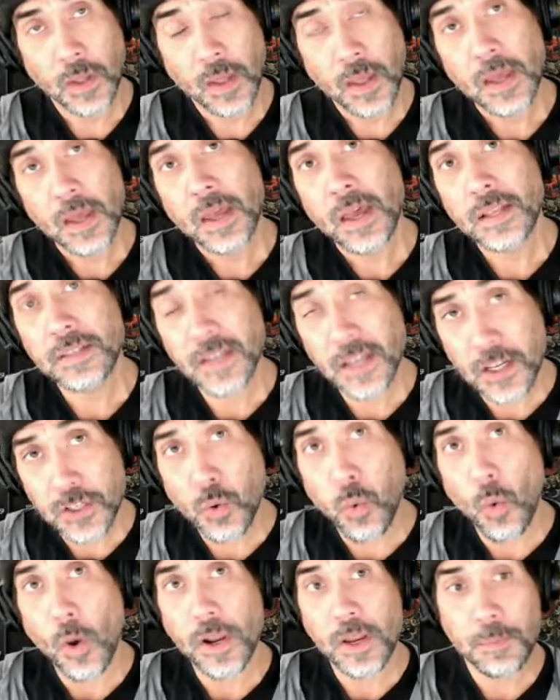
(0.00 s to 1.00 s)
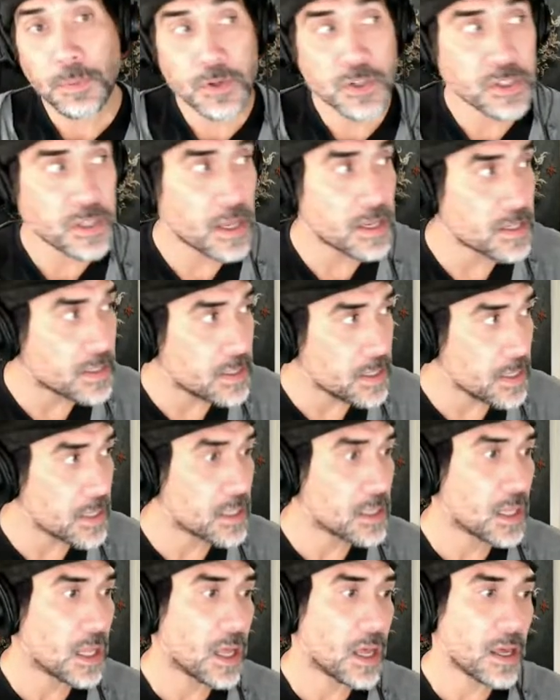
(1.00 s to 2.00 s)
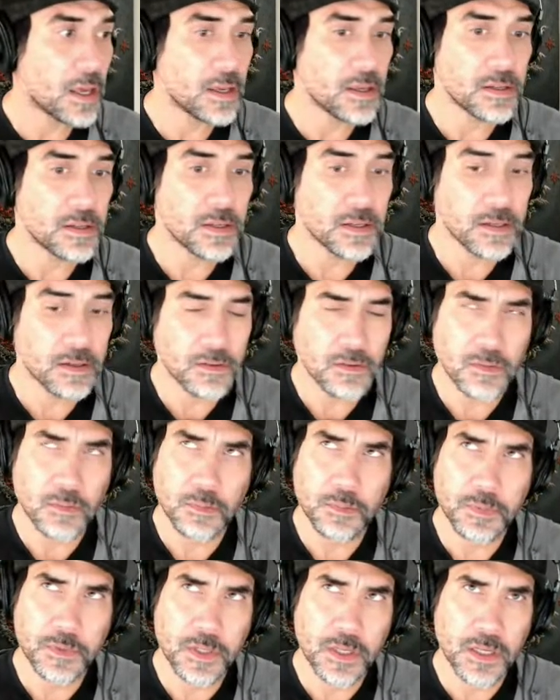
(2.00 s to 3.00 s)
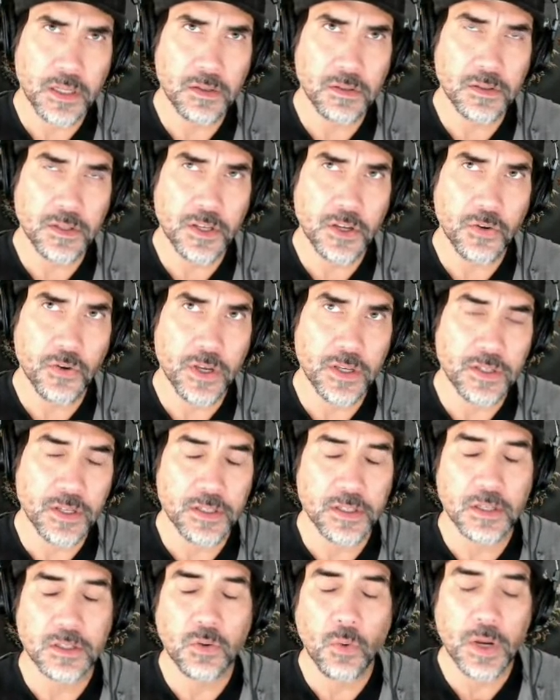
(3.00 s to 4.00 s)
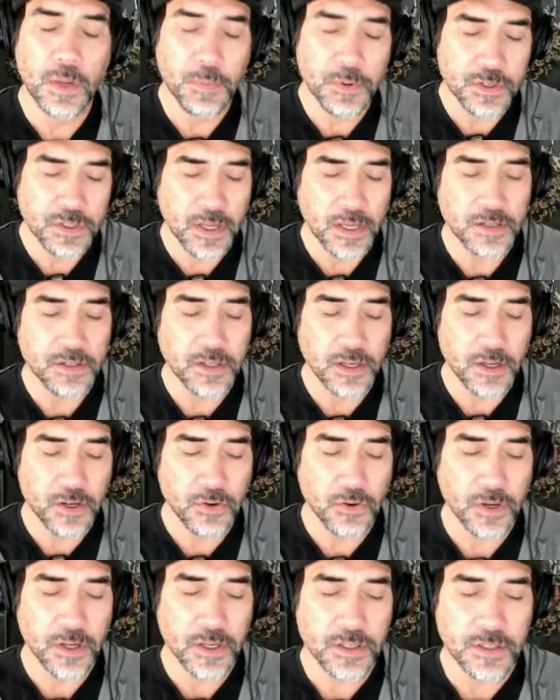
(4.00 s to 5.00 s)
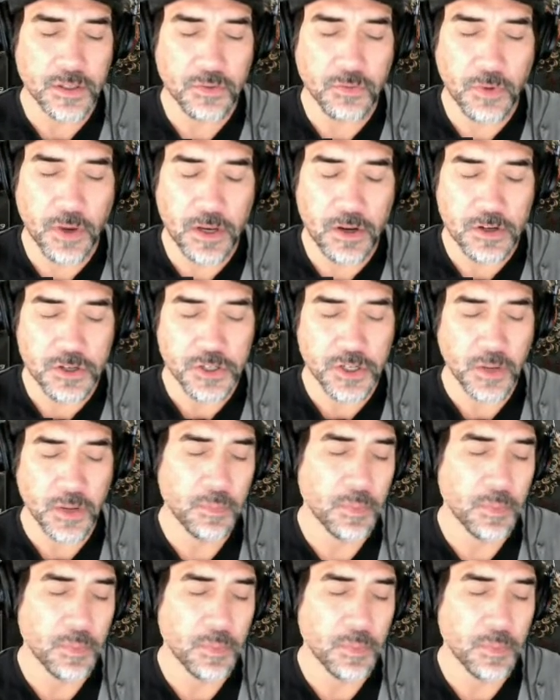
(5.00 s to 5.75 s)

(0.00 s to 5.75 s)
It's like a 20% decrease. It's a 20% decrease in readership